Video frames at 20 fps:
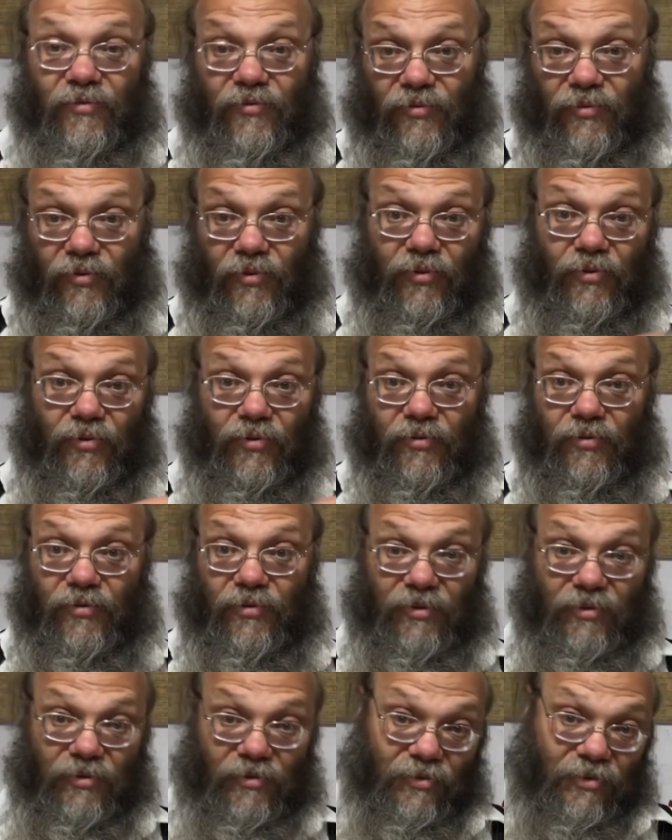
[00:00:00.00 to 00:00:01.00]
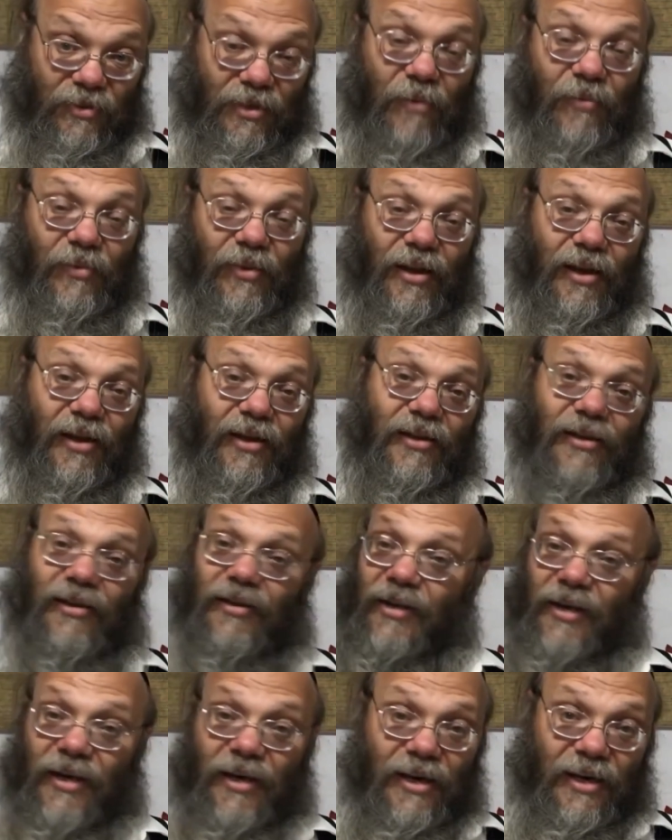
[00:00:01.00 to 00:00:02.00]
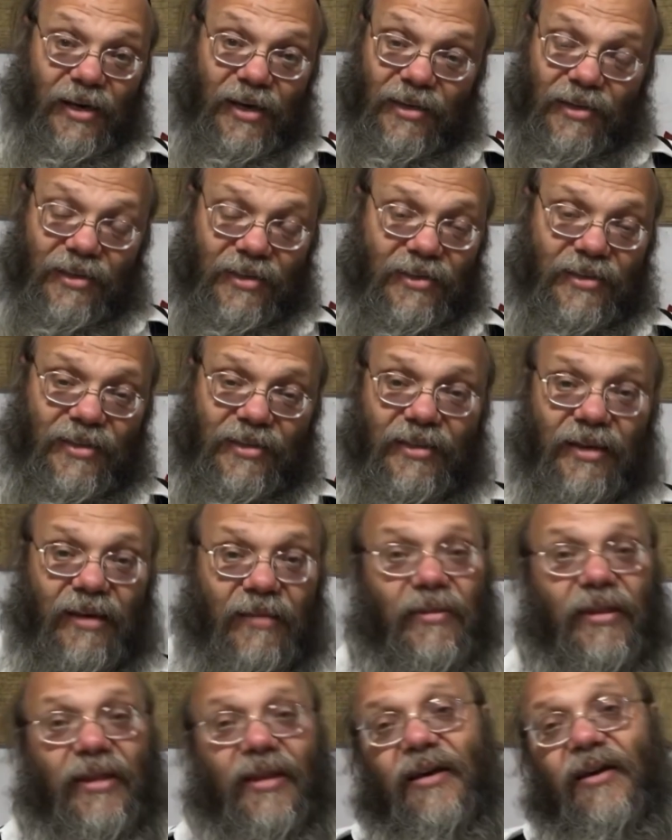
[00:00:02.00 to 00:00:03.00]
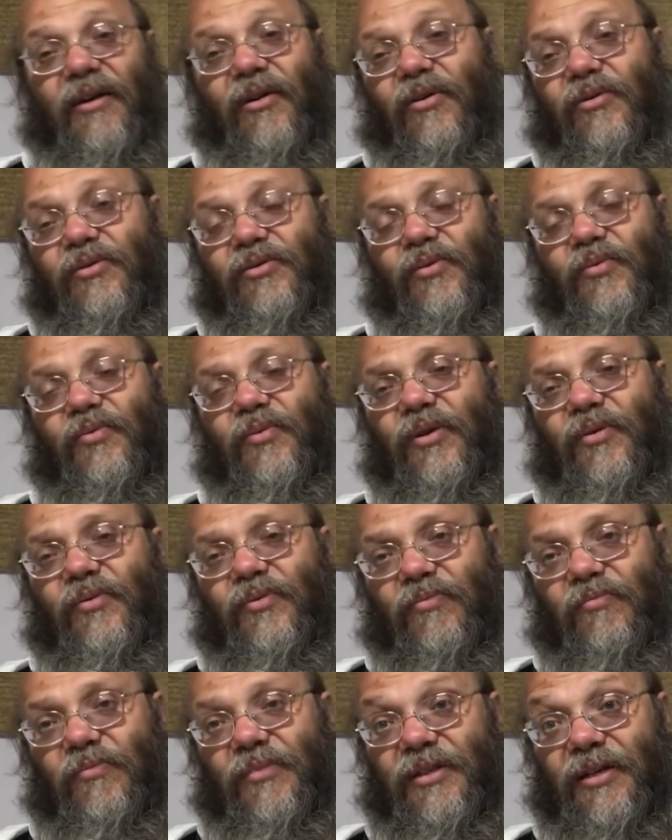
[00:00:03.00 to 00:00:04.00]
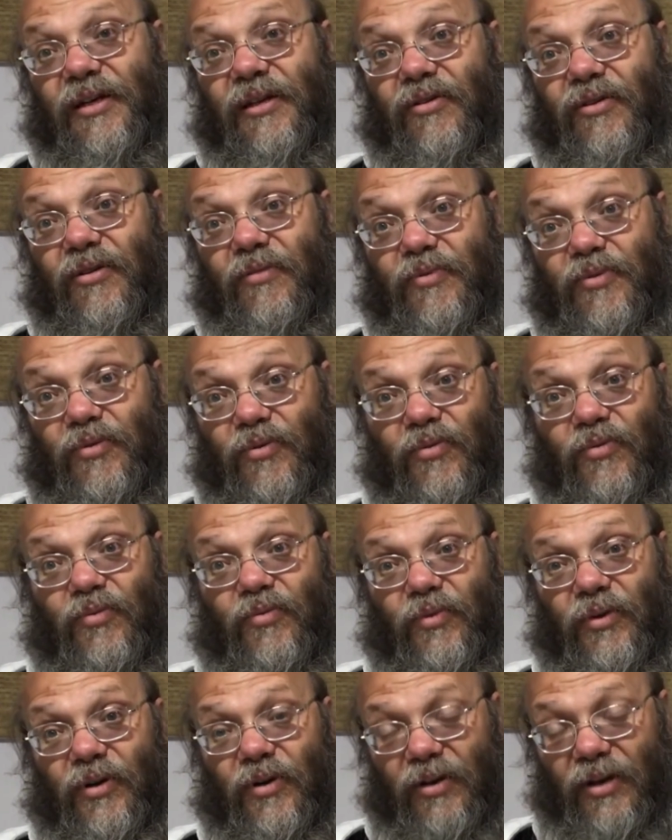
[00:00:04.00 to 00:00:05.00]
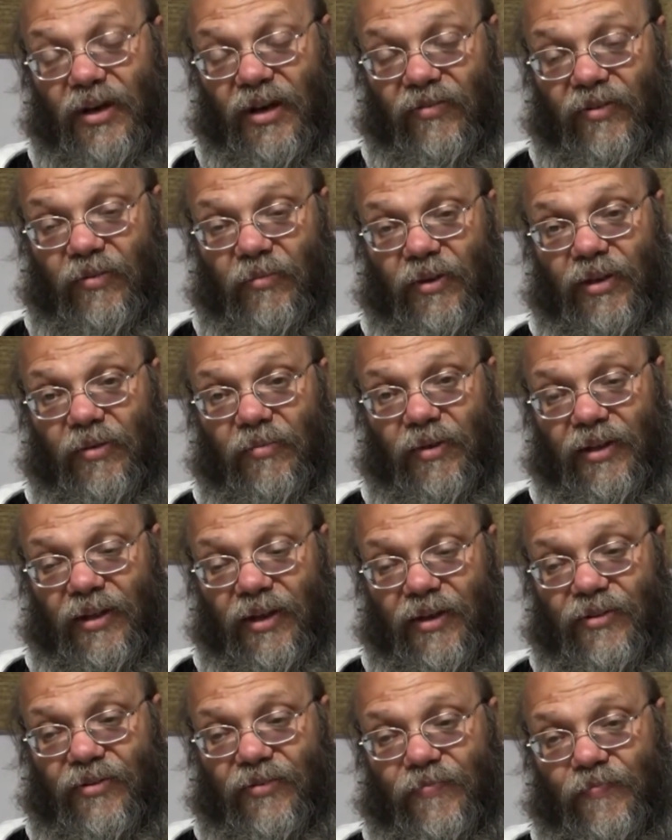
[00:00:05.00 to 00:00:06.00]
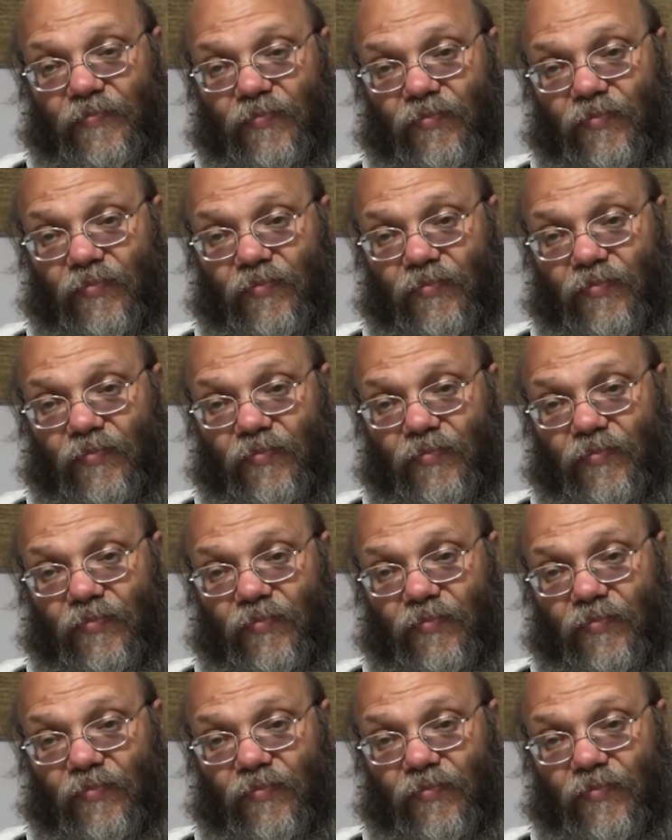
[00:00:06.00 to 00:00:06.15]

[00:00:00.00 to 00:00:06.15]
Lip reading: for something like that, it is the same thing also when Bezrat Hashem soon we're going to have the Beit HaMikdash.